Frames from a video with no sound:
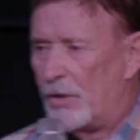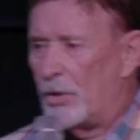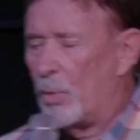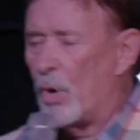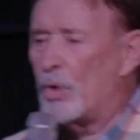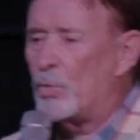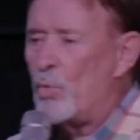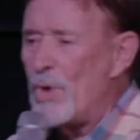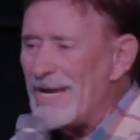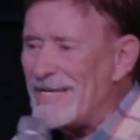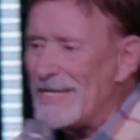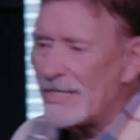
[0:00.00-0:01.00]
The word
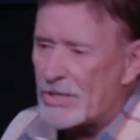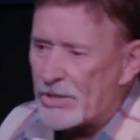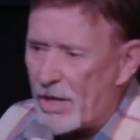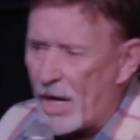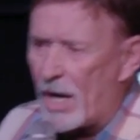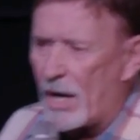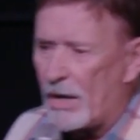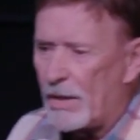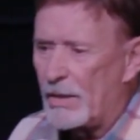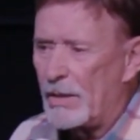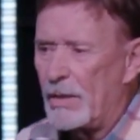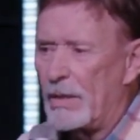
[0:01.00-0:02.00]
witness there
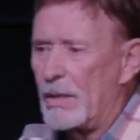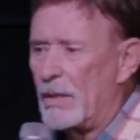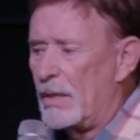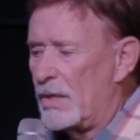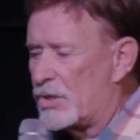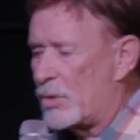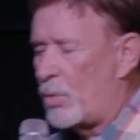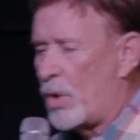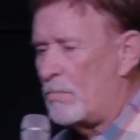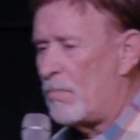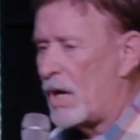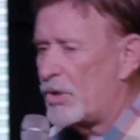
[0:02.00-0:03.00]
is the
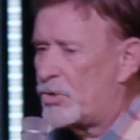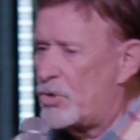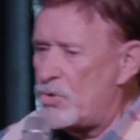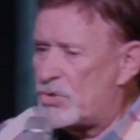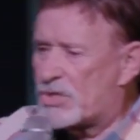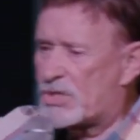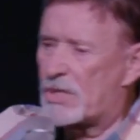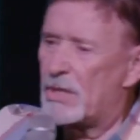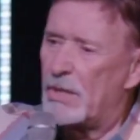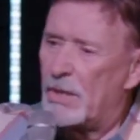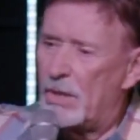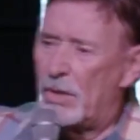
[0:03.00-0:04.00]
word martus
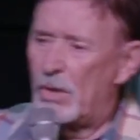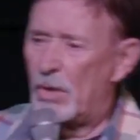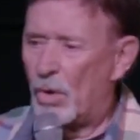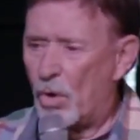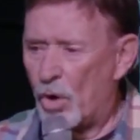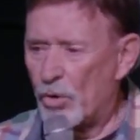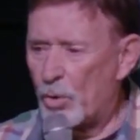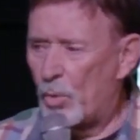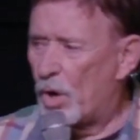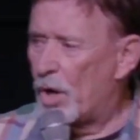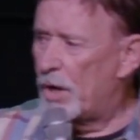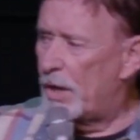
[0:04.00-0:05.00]
or the
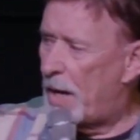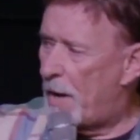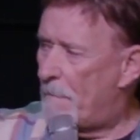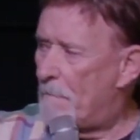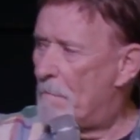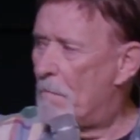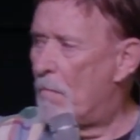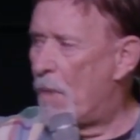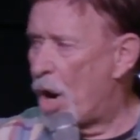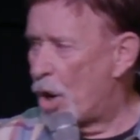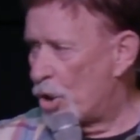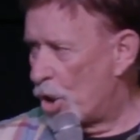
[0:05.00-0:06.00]
word
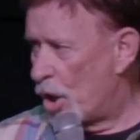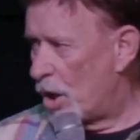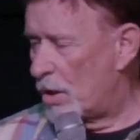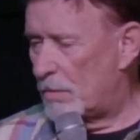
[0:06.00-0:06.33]
martyr.